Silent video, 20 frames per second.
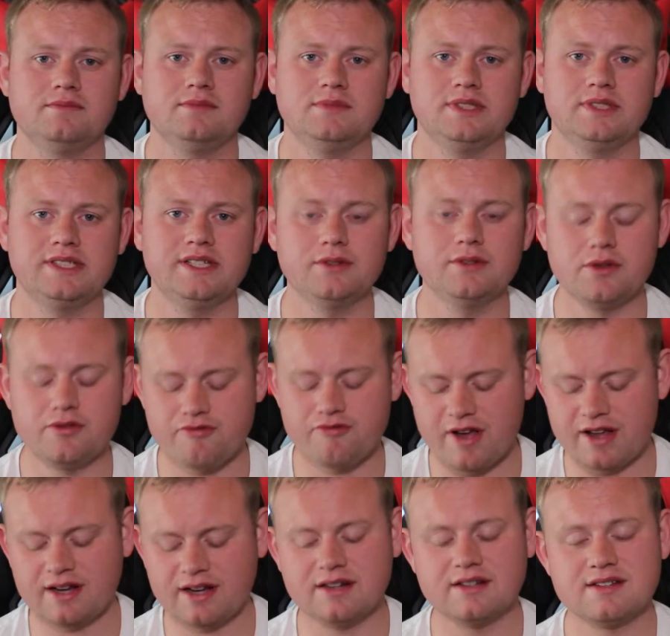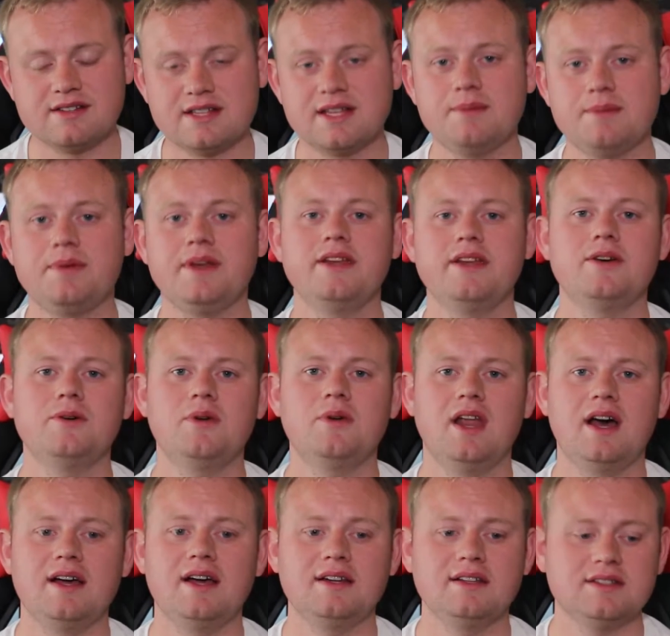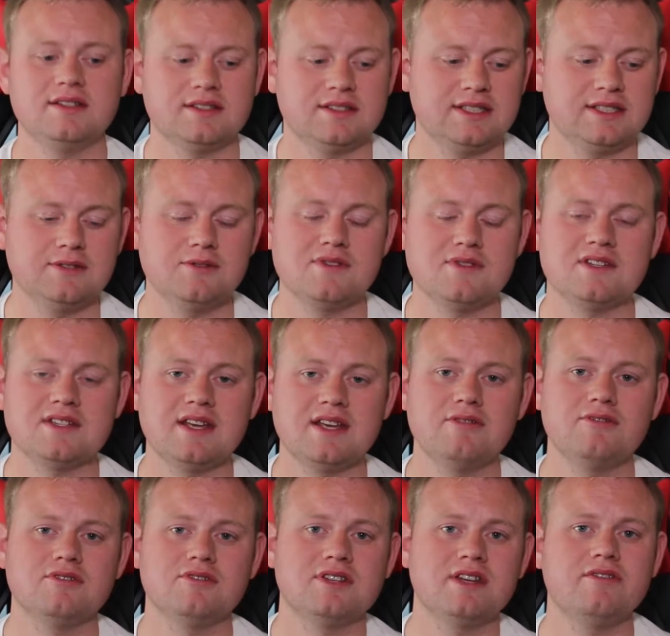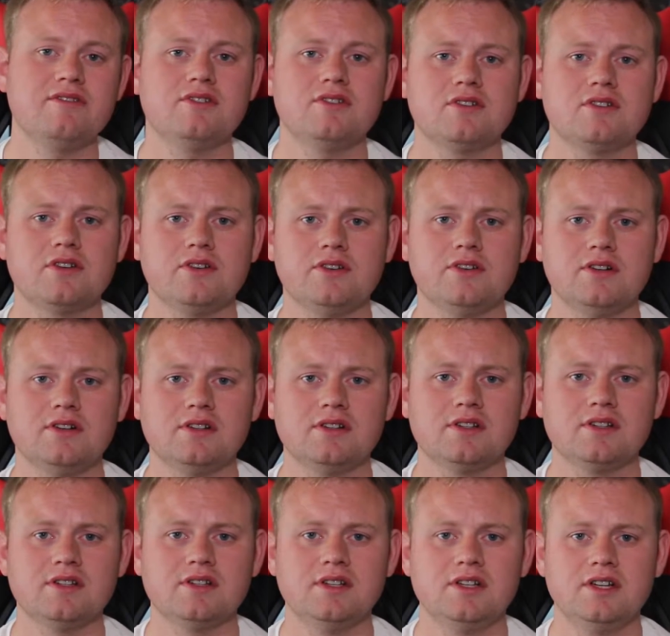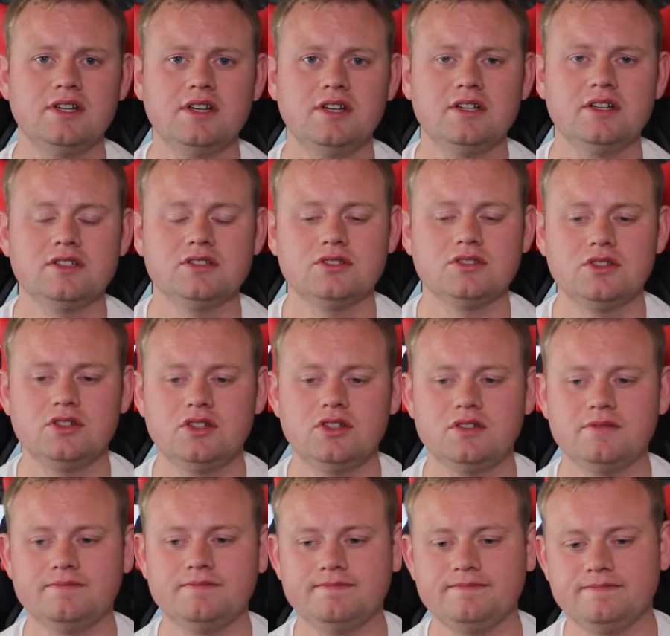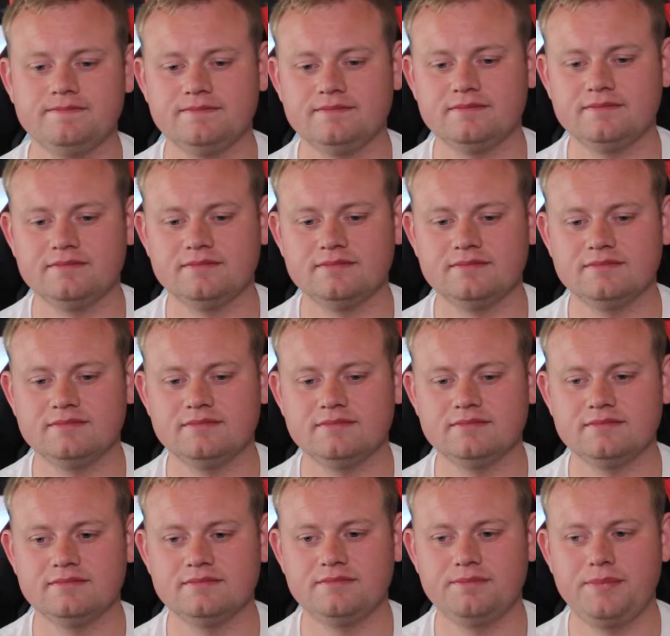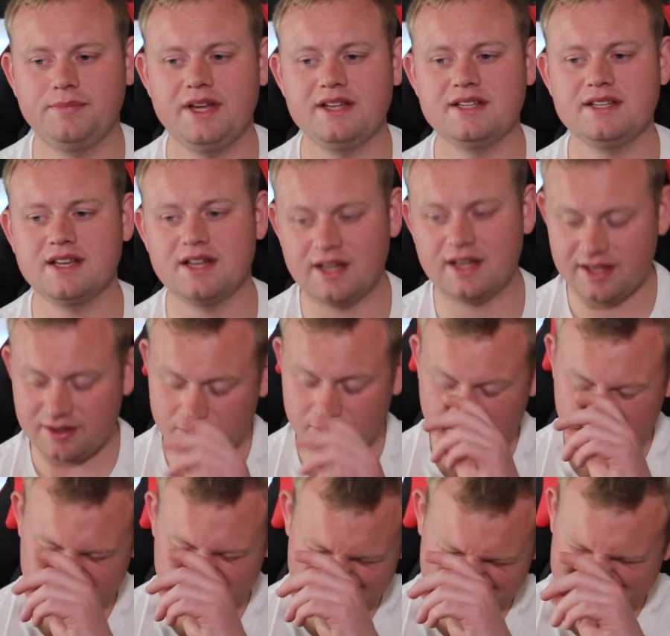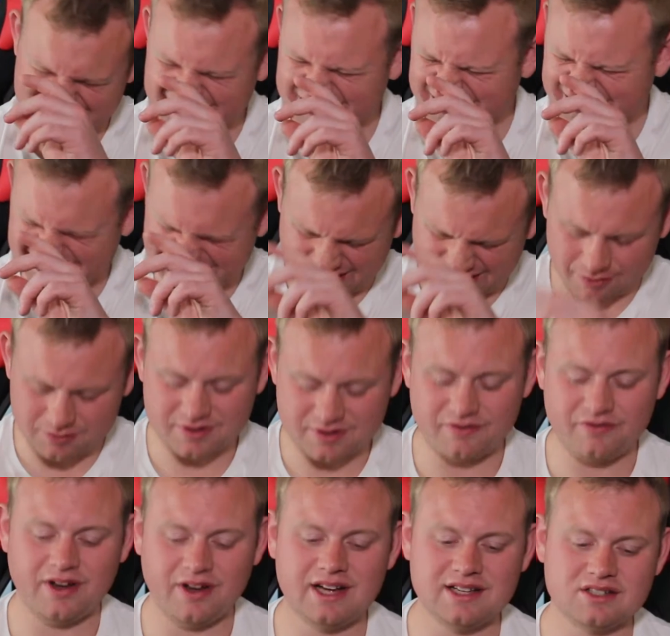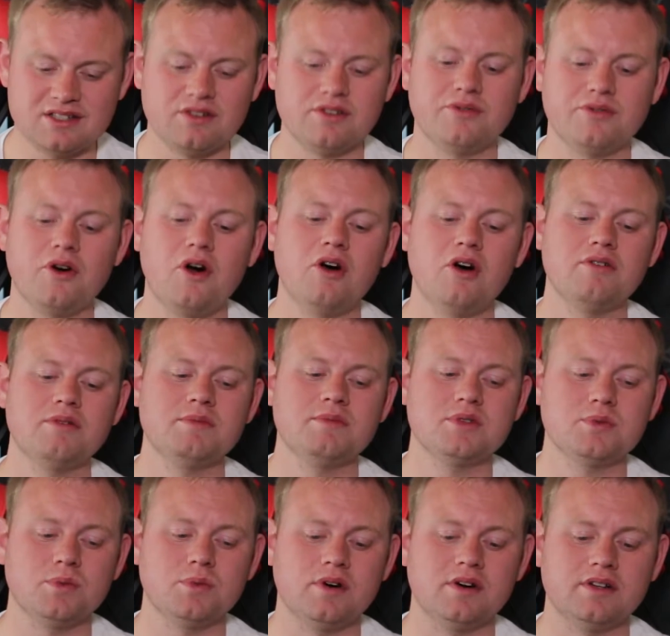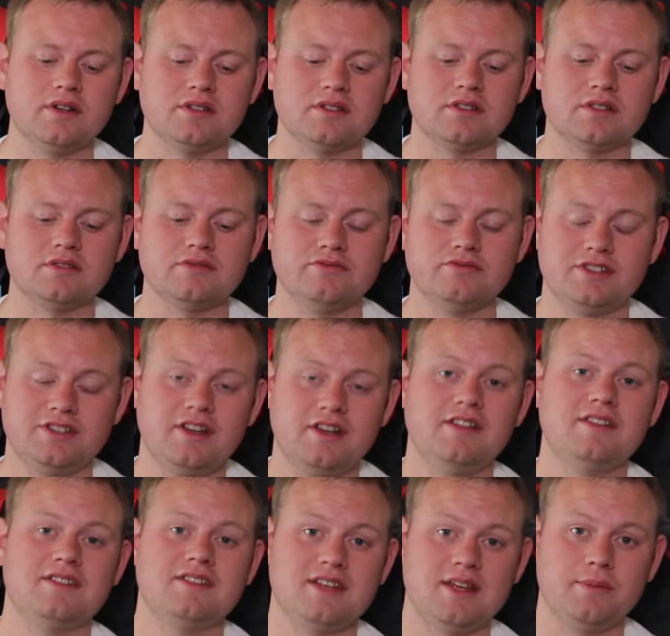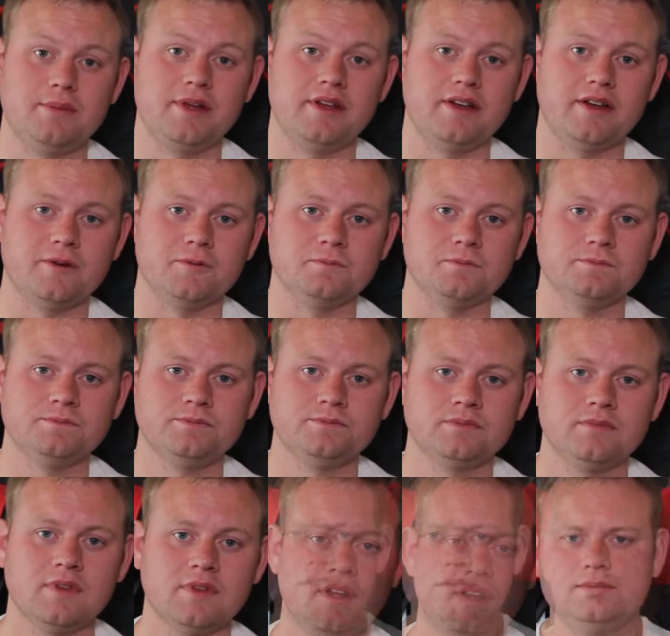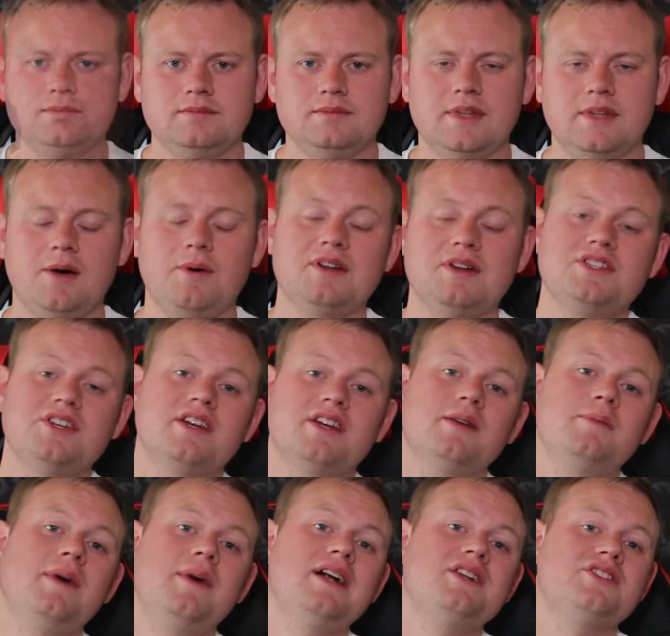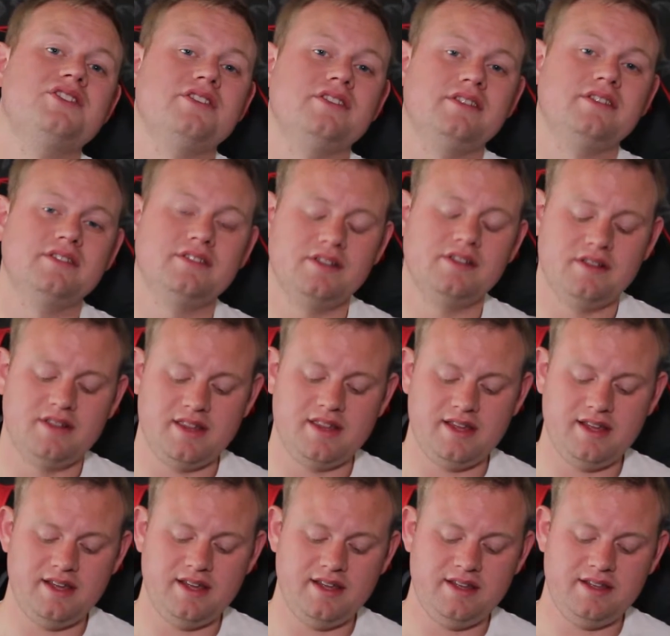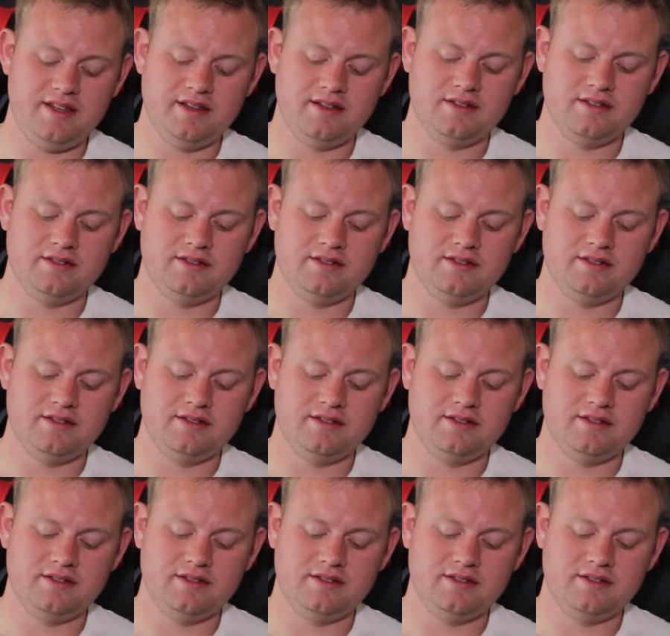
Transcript: Still the red CPU light, still the 00 code. So basically what I was advised on the forums was return the CPU. Now, as you can imagine, the